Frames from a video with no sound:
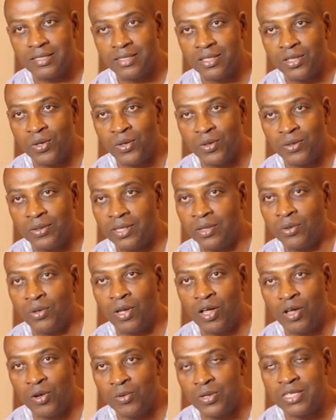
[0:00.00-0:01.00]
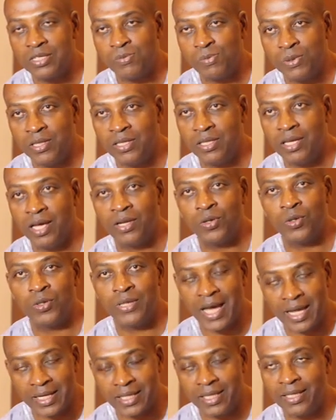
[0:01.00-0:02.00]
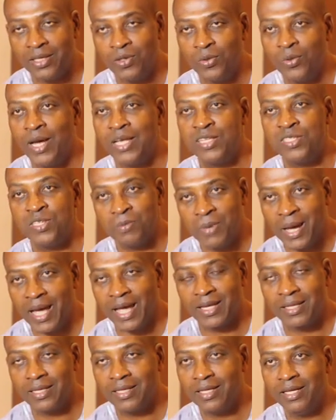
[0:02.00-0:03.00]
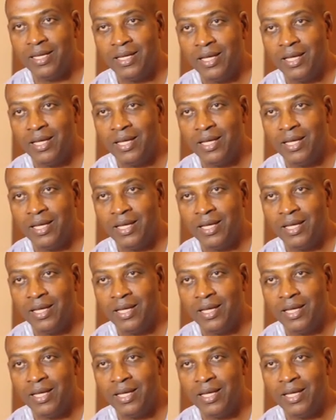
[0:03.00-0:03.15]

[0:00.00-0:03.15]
You know, there will always be an Odaddy who has your back.